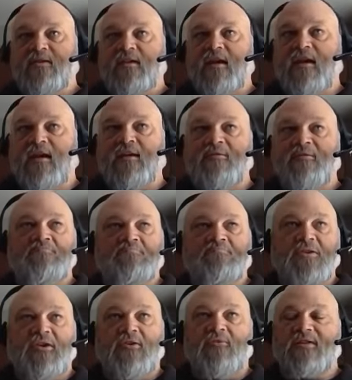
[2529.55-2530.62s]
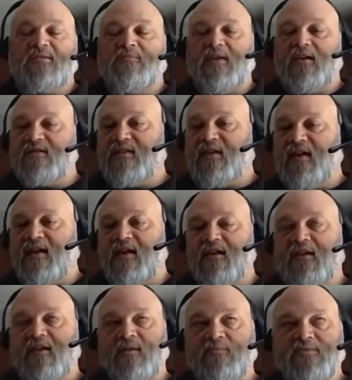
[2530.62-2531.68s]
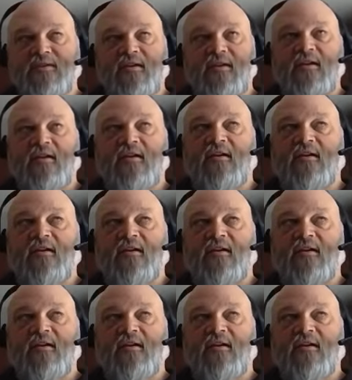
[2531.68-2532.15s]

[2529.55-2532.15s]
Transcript: in U S P S A and I P S C,